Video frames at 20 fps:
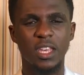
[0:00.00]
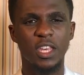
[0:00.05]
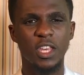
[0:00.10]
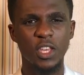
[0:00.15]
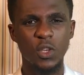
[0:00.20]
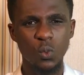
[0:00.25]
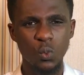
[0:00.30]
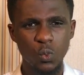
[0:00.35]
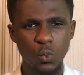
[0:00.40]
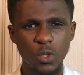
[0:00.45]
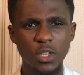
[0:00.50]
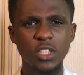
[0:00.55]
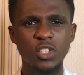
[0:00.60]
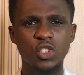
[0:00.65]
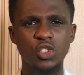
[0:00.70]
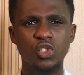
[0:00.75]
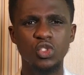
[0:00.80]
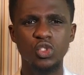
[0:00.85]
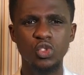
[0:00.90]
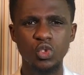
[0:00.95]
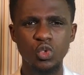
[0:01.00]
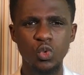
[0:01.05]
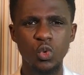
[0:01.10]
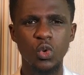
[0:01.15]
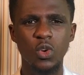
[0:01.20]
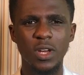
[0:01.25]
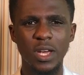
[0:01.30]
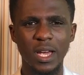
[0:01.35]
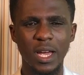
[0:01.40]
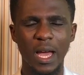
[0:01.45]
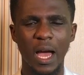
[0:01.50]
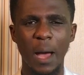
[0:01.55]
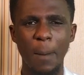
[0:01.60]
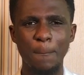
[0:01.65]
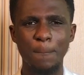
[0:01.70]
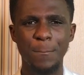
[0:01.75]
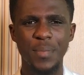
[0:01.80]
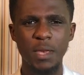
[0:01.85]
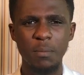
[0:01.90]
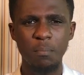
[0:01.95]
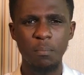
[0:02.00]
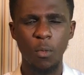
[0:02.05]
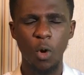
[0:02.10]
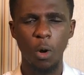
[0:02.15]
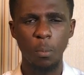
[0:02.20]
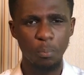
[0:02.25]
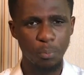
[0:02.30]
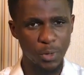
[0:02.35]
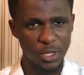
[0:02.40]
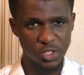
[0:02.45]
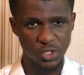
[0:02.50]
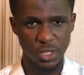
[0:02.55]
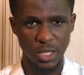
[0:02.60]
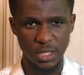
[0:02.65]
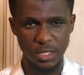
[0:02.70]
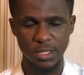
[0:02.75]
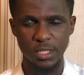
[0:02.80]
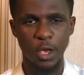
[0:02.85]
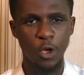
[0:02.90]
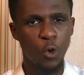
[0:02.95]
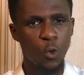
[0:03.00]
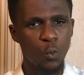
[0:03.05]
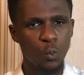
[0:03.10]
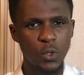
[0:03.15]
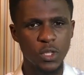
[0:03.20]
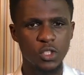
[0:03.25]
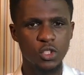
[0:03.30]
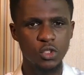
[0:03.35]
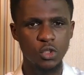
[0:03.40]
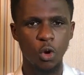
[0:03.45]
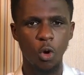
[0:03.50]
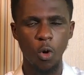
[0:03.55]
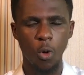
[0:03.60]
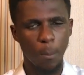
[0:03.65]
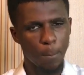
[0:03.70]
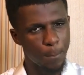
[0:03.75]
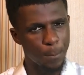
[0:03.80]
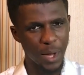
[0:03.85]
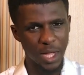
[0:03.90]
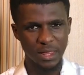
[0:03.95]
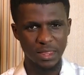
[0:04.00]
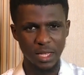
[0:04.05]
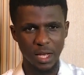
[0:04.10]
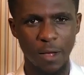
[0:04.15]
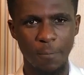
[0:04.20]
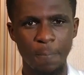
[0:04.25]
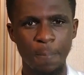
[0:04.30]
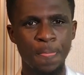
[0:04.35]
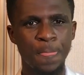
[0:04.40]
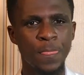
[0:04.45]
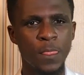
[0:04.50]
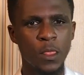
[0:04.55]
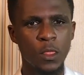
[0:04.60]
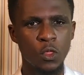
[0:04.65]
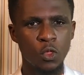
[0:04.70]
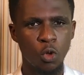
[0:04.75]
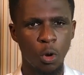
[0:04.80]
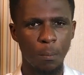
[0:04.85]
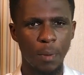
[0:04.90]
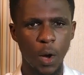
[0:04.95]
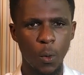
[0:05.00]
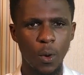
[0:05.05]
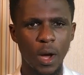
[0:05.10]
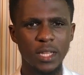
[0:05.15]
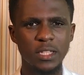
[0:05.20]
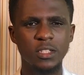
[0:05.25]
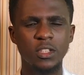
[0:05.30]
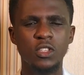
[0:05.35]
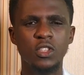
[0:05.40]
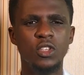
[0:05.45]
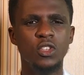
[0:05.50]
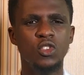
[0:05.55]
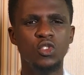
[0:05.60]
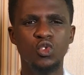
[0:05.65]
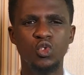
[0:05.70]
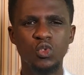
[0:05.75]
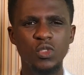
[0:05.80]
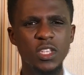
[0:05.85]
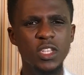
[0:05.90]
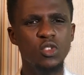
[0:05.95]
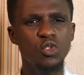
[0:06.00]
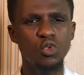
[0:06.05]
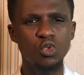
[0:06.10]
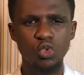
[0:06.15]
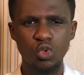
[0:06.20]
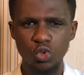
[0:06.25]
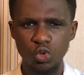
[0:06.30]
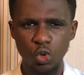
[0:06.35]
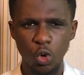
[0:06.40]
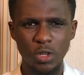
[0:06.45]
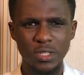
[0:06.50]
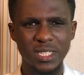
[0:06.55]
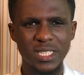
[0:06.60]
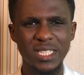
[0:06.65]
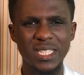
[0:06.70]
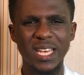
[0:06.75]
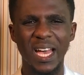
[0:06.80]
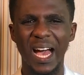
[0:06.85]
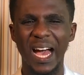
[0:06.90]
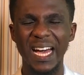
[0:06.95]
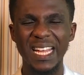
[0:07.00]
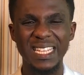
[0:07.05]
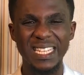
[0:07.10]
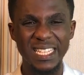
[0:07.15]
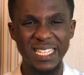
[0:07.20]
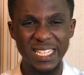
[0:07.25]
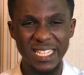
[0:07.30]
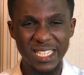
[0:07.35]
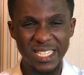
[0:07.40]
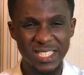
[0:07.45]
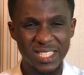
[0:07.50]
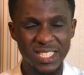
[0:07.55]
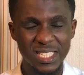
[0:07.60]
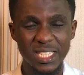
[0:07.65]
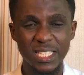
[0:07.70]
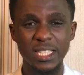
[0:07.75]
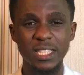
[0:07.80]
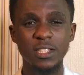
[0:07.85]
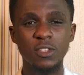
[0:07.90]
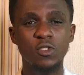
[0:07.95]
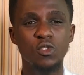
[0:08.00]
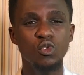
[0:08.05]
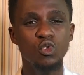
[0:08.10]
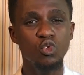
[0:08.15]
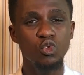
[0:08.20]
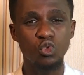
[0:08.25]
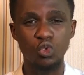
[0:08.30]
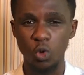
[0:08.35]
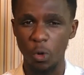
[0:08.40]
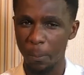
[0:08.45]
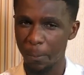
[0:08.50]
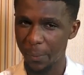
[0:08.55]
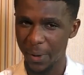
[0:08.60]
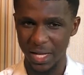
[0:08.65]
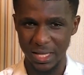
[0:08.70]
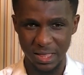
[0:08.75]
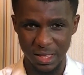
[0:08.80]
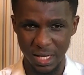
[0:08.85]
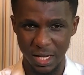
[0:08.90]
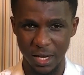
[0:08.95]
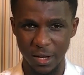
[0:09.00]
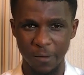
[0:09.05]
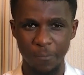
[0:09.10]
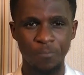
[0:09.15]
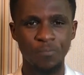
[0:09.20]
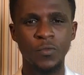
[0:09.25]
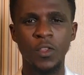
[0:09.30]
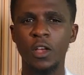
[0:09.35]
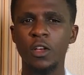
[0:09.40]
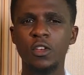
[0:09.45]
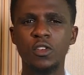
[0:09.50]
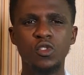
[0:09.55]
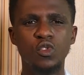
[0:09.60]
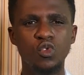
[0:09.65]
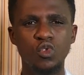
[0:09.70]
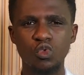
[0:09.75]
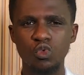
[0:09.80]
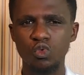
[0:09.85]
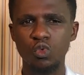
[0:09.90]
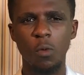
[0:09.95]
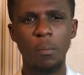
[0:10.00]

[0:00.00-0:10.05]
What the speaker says: in which you can be more patient with your partner. Number one, you need to study and listen to your partner. So